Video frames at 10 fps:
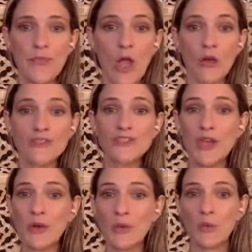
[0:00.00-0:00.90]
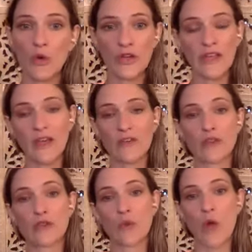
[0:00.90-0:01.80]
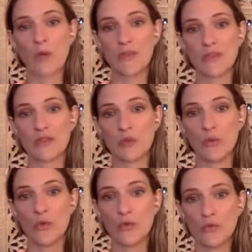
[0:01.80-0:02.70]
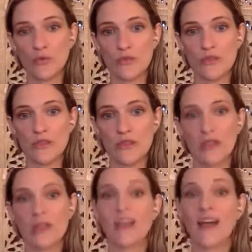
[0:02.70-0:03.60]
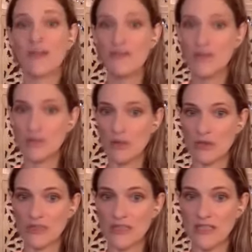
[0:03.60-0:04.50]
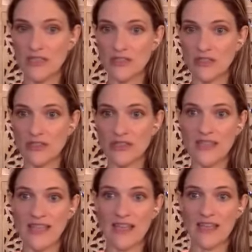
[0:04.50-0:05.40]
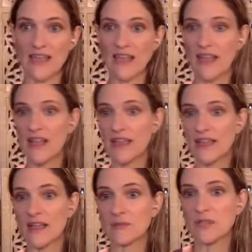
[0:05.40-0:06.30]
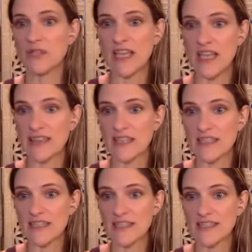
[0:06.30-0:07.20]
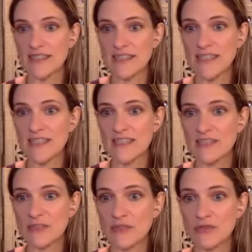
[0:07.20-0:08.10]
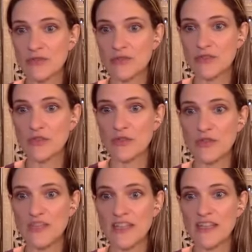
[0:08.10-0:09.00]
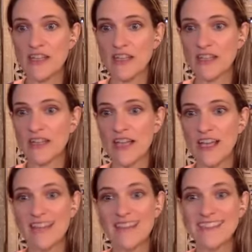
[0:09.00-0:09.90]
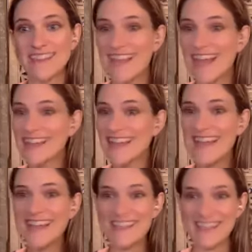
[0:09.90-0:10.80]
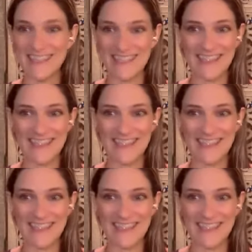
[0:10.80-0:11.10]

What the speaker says: also working on the traumas and the wounds of the lower centers. And like, I'm looking at this list of who's tuned in here, a lot of ladies on this